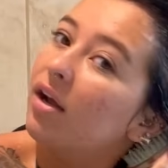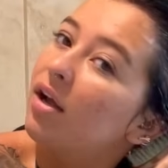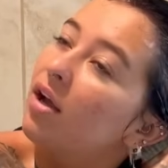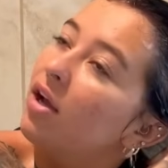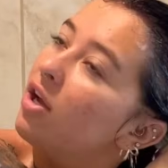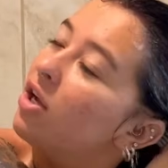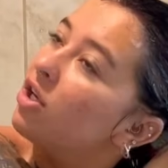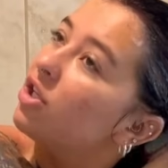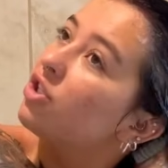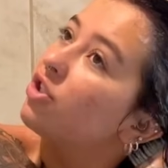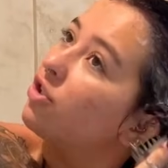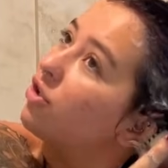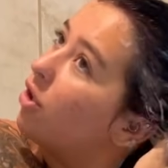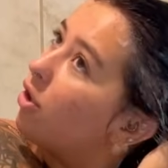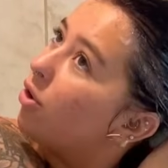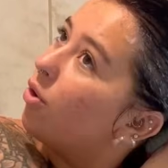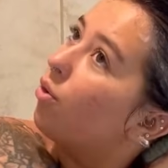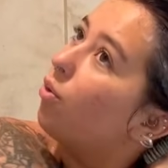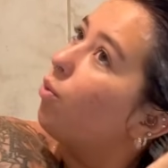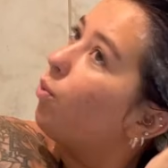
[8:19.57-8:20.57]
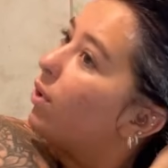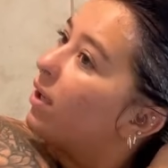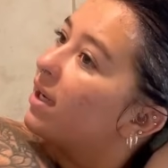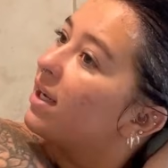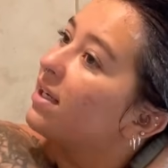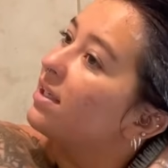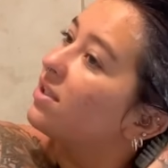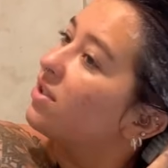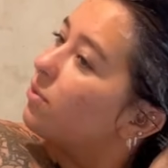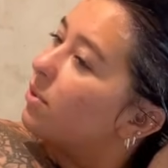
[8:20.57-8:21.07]
So when
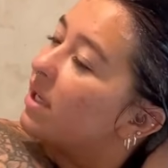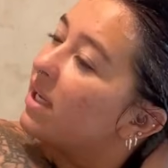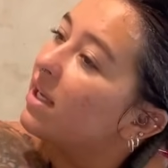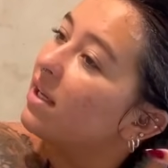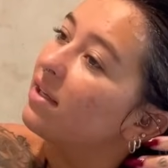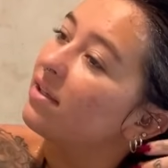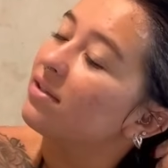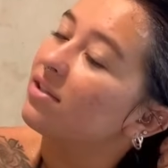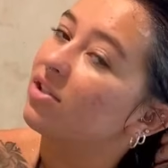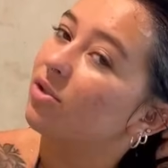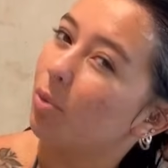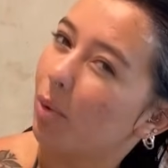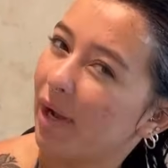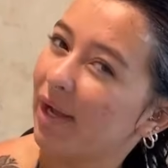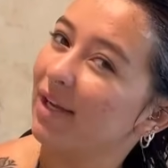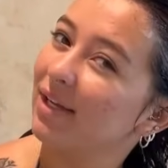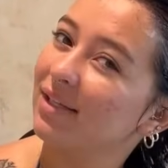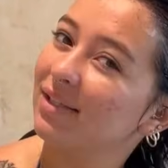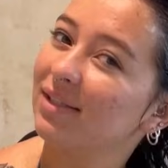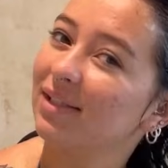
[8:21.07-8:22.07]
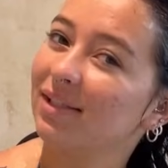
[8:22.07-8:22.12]
I do it twice,